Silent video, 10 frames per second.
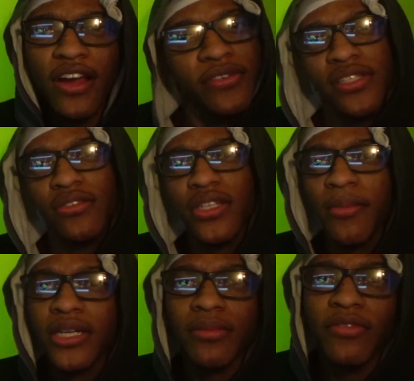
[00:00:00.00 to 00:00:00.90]
every single time
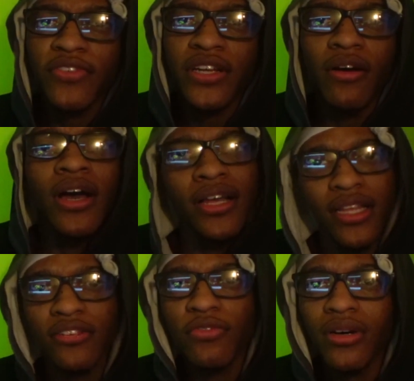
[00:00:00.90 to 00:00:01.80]
I drop a video.
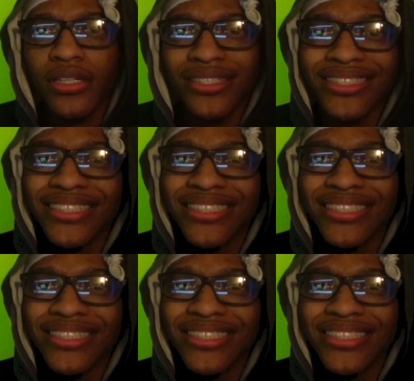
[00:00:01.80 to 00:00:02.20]
Thanks for watching.